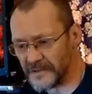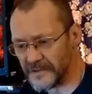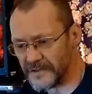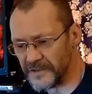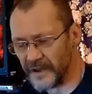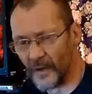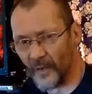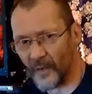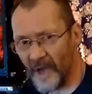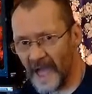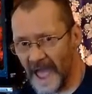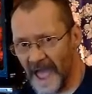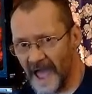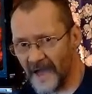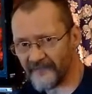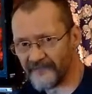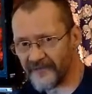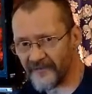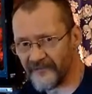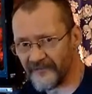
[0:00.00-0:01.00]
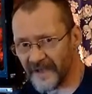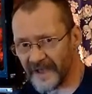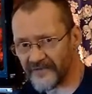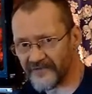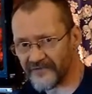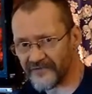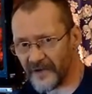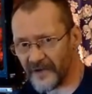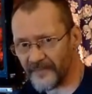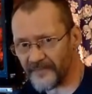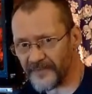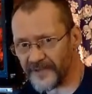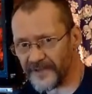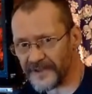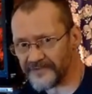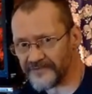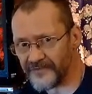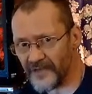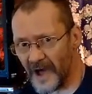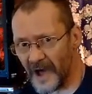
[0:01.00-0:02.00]
You don't have to fix something
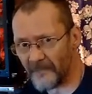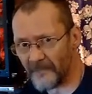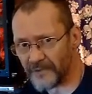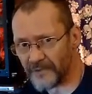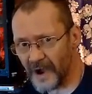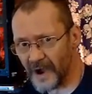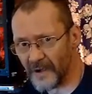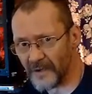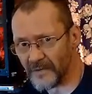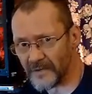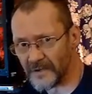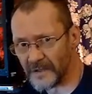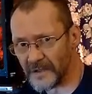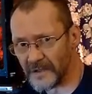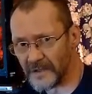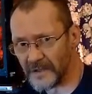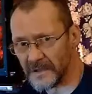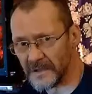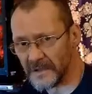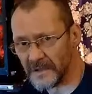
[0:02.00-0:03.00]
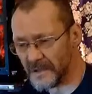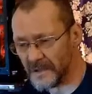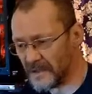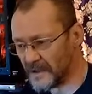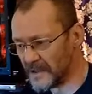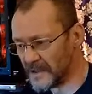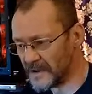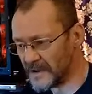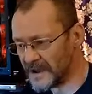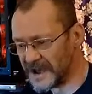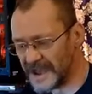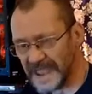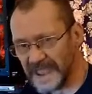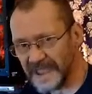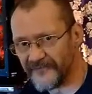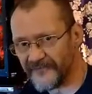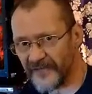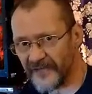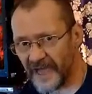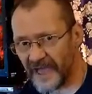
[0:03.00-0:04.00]
that's not broke.
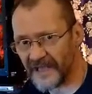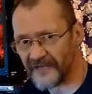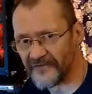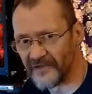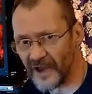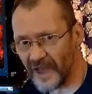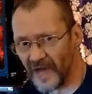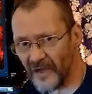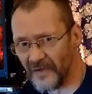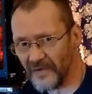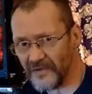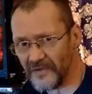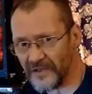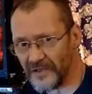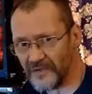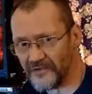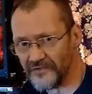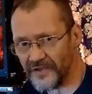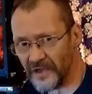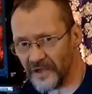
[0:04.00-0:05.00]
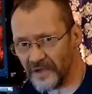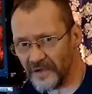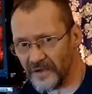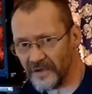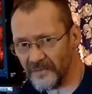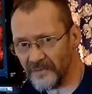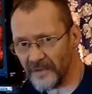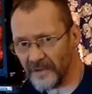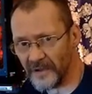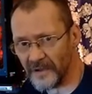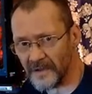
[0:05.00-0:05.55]
Leave things alone, YouTube.